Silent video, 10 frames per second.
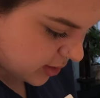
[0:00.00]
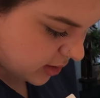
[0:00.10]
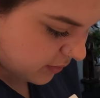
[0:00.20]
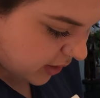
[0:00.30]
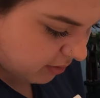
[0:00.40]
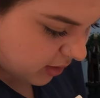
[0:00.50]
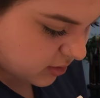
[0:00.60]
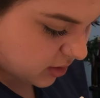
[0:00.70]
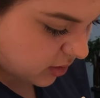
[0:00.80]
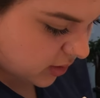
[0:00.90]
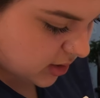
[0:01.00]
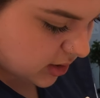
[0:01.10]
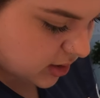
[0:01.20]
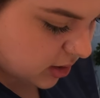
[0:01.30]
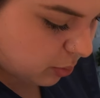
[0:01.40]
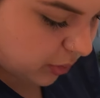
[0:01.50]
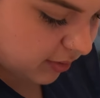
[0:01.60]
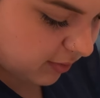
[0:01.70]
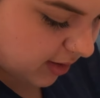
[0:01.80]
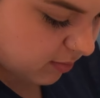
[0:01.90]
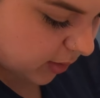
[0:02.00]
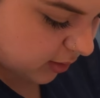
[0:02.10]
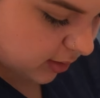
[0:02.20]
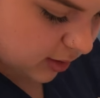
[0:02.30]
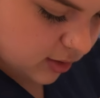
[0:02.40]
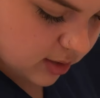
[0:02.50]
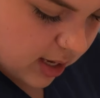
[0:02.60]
it says 5,000 units is 0.5 milliliters.